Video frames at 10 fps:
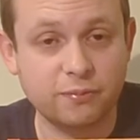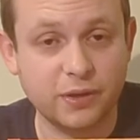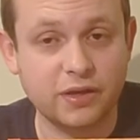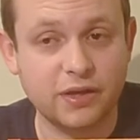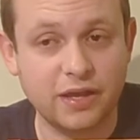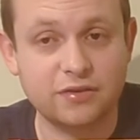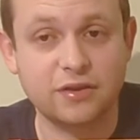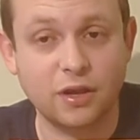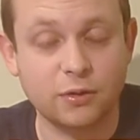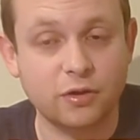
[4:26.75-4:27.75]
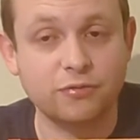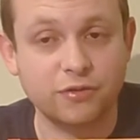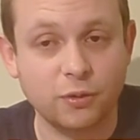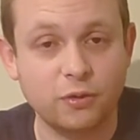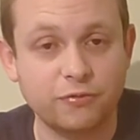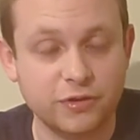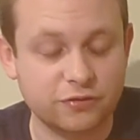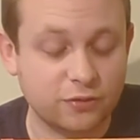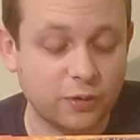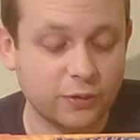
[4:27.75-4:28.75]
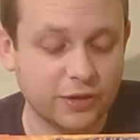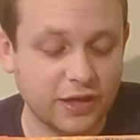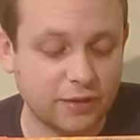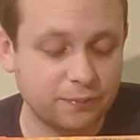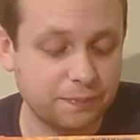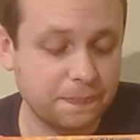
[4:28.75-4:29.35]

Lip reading: but isn't going off so often as to ruin the game.